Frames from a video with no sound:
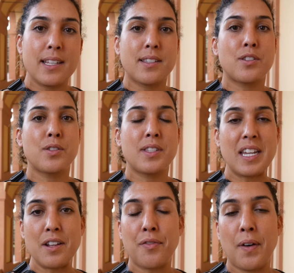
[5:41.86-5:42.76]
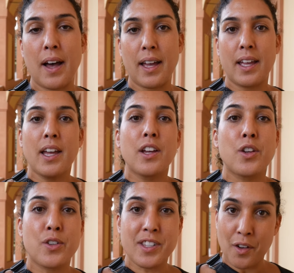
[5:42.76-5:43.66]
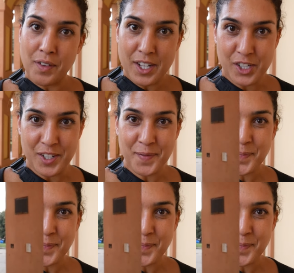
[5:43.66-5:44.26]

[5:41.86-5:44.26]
is to signify your salvation.